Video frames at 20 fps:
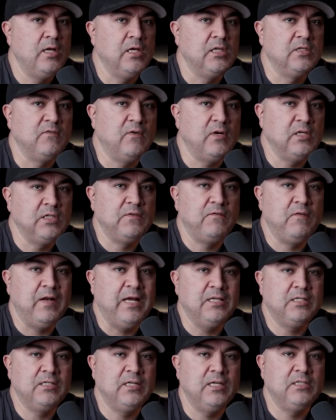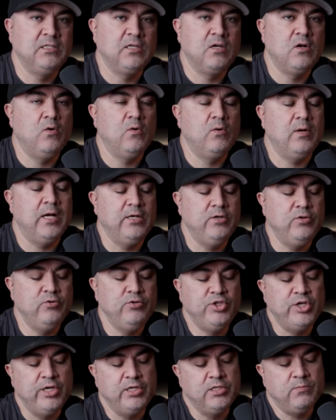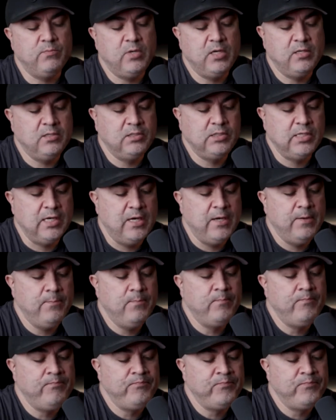as far as flashlights go, I do change them all the time.